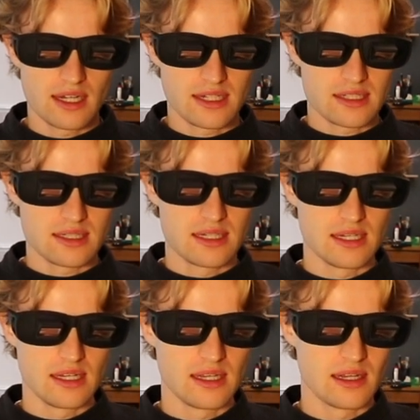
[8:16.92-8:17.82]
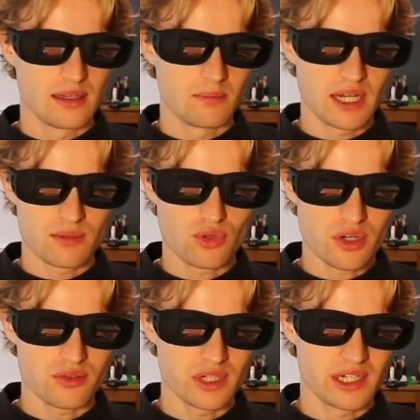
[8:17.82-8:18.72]
I see my
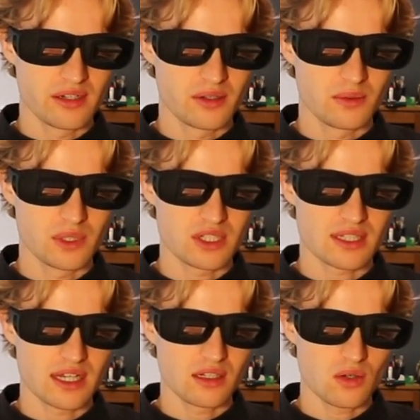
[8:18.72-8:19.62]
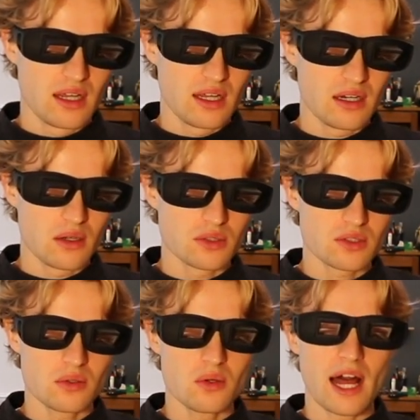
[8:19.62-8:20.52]
embroidery, which is kind of cool. It
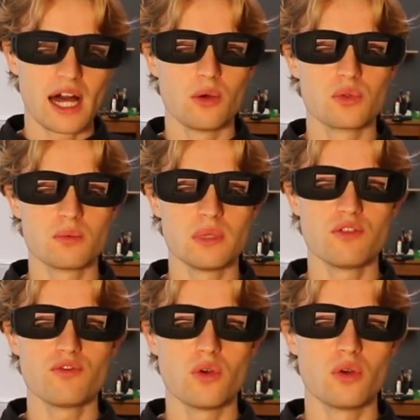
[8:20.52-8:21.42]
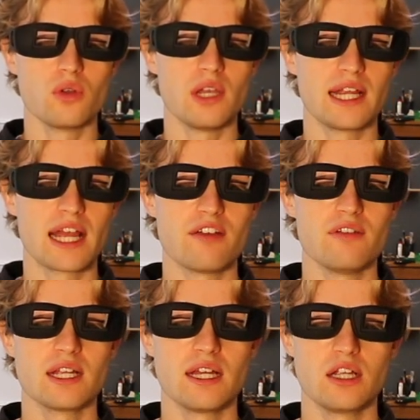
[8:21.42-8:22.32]
also helps me for like
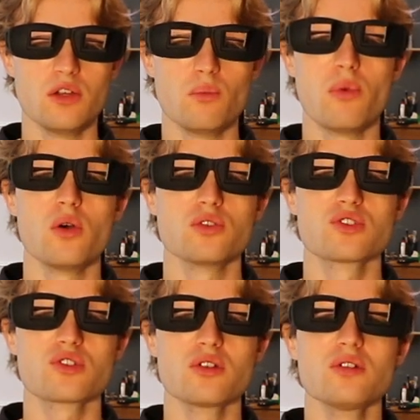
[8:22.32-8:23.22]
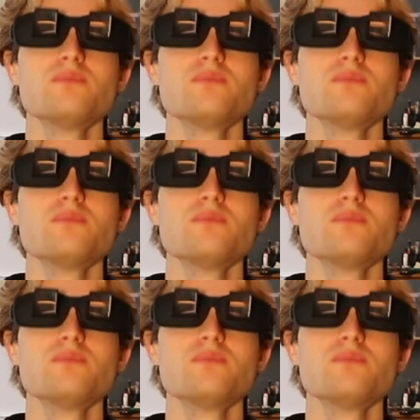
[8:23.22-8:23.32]
having a good posture.